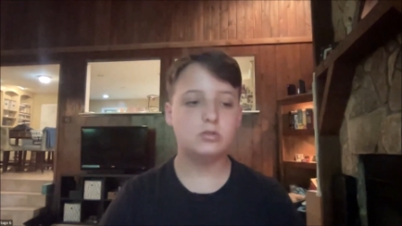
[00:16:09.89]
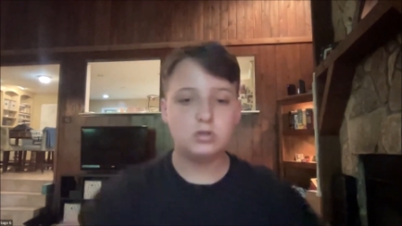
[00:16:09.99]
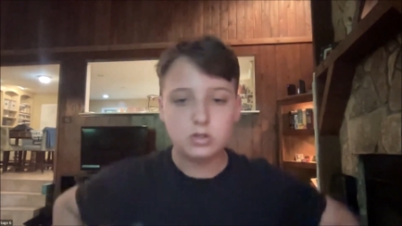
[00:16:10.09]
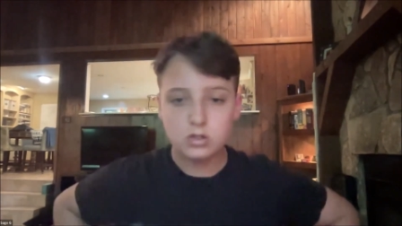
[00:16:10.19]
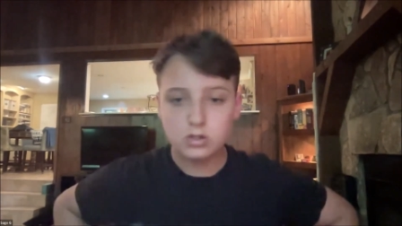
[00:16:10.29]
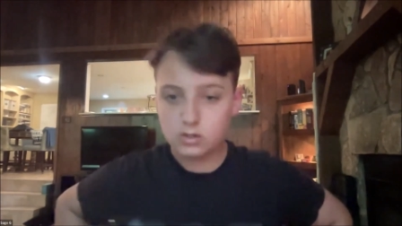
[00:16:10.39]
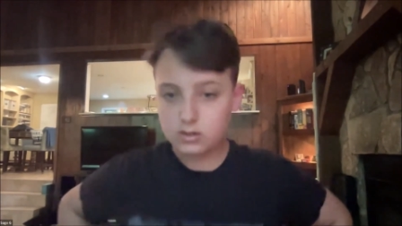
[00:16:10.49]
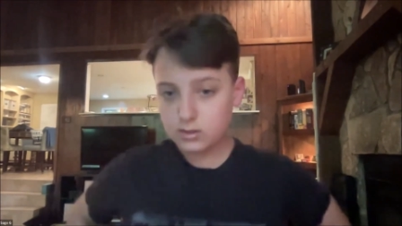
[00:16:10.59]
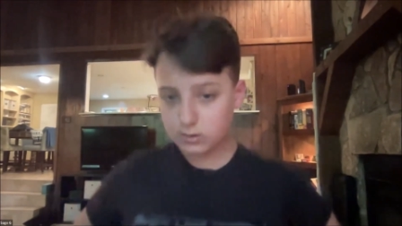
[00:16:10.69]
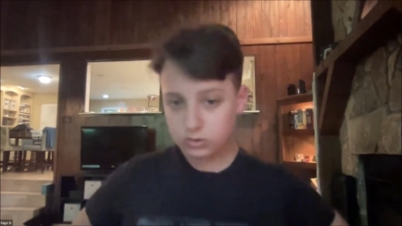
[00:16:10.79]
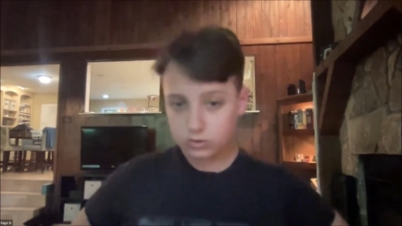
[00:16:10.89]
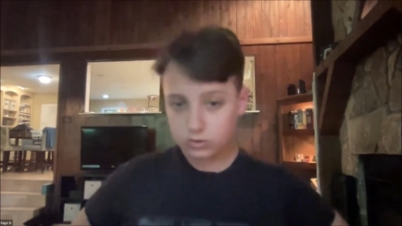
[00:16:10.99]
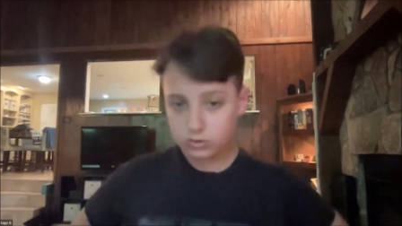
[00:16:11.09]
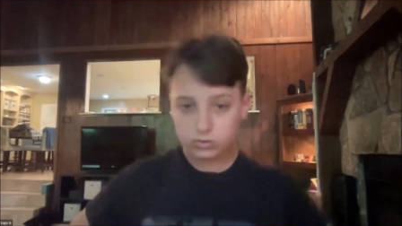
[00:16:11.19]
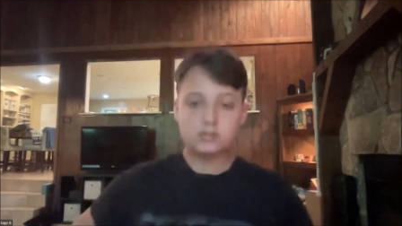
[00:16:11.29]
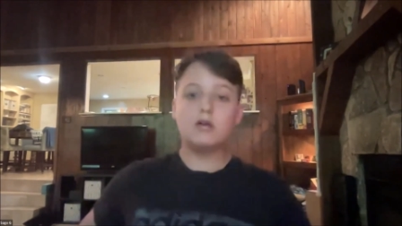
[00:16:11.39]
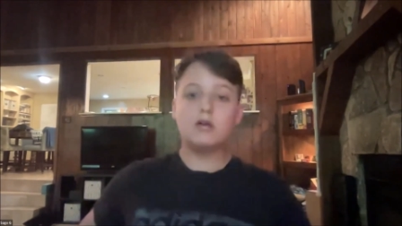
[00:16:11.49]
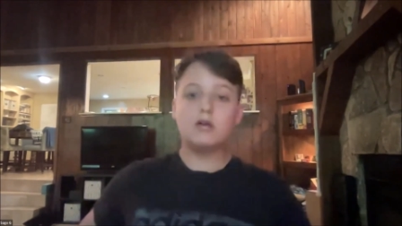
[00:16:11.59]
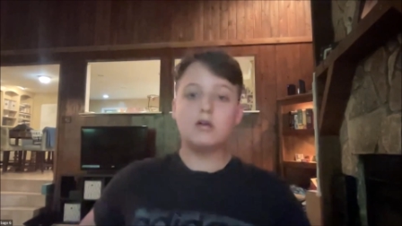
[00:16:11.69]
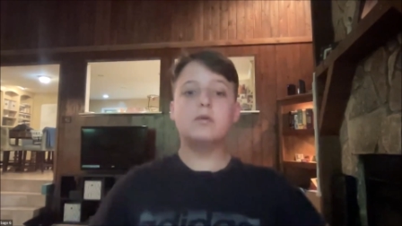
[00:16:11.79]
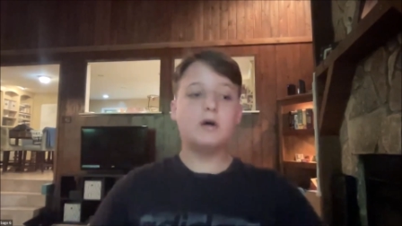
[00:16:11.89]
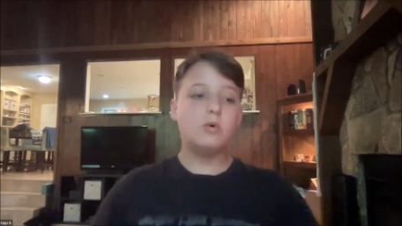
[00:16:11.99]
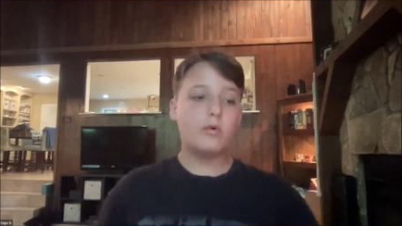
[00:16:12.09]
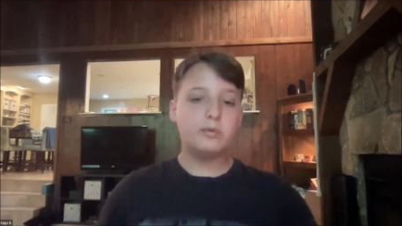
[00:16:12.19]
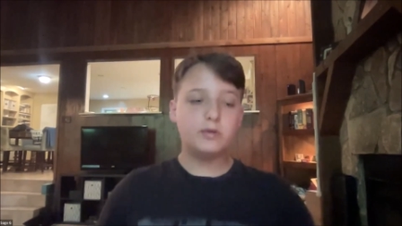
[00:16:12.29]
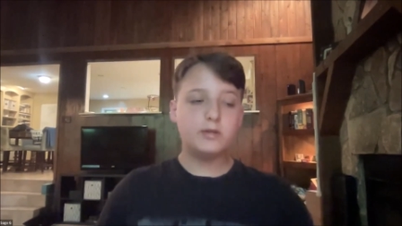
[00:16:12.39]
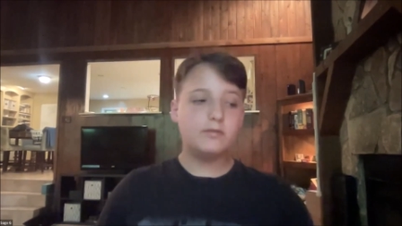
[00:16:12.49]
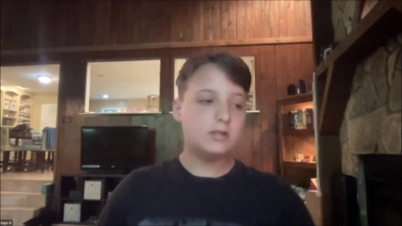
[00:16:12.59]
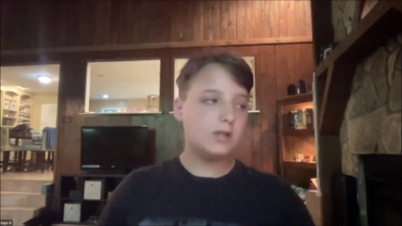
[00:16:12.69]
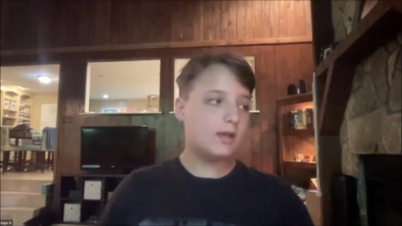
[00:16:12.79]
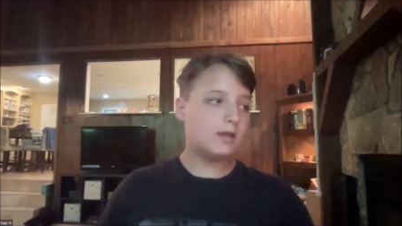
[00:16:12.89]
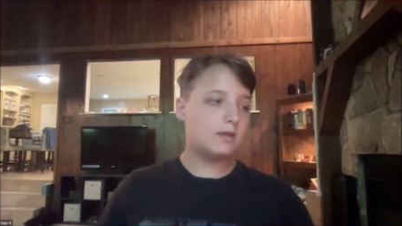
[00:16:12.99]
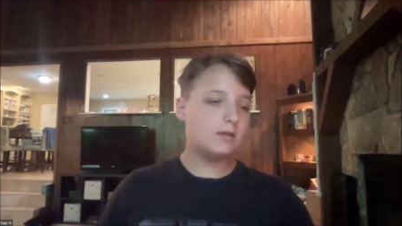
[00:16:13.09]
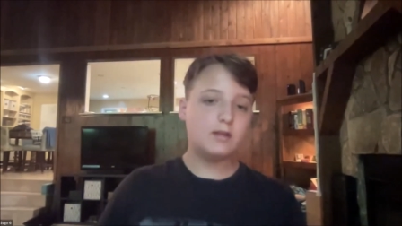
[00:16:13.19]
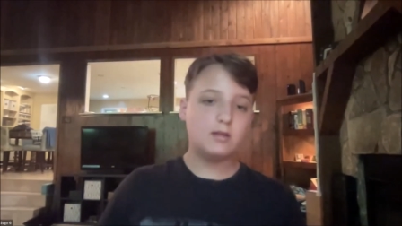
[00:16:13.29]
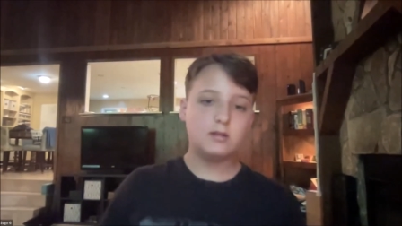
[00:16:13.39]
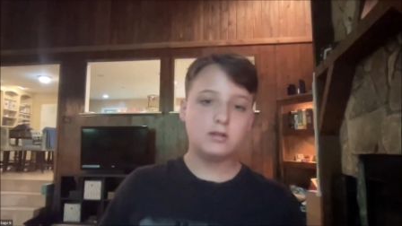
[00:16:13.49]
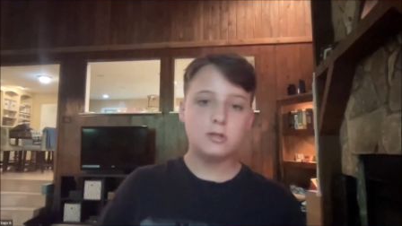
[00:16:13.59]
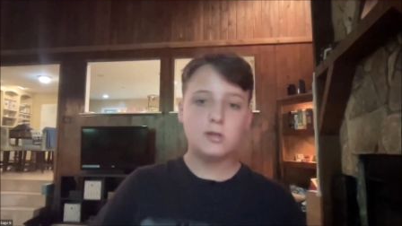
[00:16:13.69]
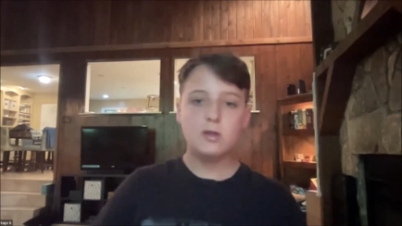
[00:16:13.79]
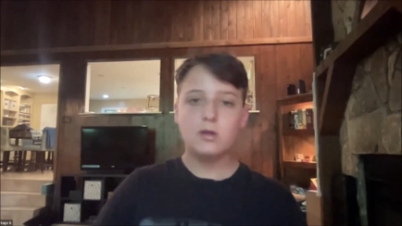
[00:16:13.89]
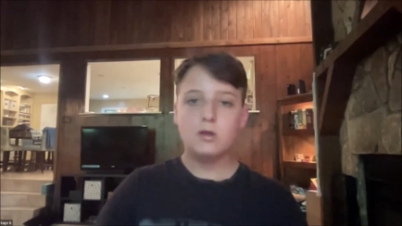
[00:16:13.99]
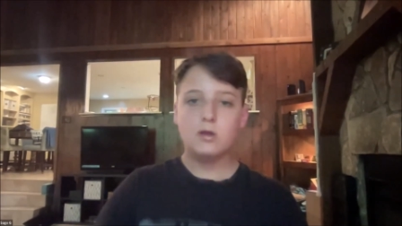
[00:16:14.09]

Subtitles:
You tell someone about what we believe in, and they